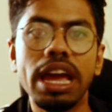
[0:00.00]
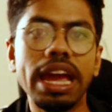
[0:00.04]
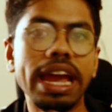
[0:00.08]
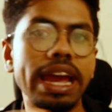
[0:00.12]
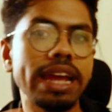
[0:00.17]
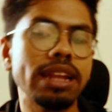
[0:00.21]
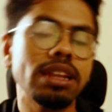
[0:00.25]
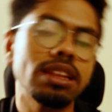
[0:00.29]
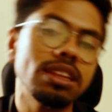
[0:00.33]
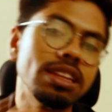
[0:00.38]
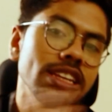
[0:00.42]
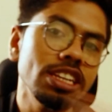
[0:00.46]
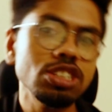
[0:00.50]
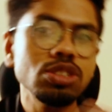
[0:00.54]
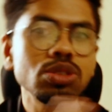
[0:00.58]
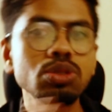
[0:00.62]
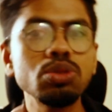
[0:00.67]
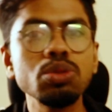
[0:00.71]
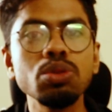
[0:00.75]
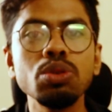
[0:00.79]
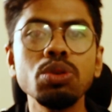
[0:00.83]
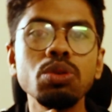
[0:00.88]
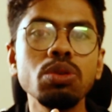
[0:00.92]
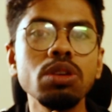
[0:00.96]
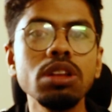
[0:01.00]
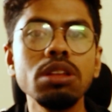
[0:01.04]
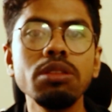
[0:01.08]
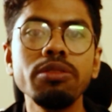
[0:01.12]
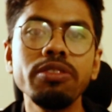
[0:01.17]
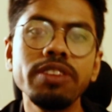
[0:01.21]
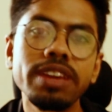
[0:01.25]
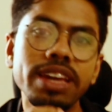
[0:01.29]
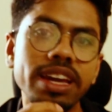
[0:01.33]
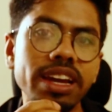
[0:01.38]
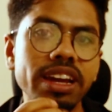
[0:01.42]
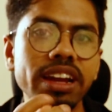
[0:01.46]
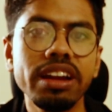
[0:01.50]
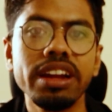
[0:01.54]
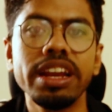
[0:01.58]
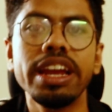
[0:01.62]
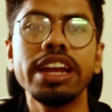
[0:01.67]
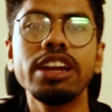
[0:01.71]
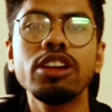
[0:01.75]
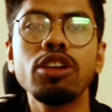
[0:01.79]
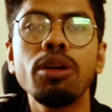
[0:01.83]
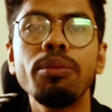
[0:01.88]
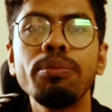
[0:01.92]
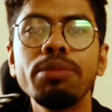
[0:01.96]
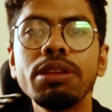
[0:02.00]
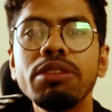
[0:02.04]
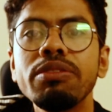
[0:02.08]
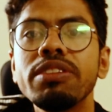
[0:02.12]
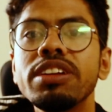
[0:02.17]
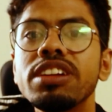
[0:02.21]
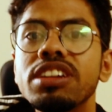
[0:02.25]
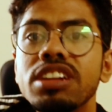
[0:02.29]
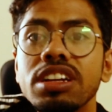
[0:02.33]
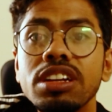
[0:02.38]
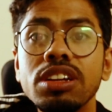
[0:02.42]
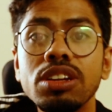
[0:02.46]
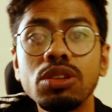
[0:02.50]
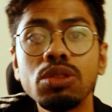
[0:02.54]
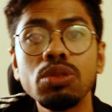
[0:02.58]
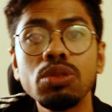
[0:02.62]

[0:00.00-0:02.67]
and these two will be a great complementary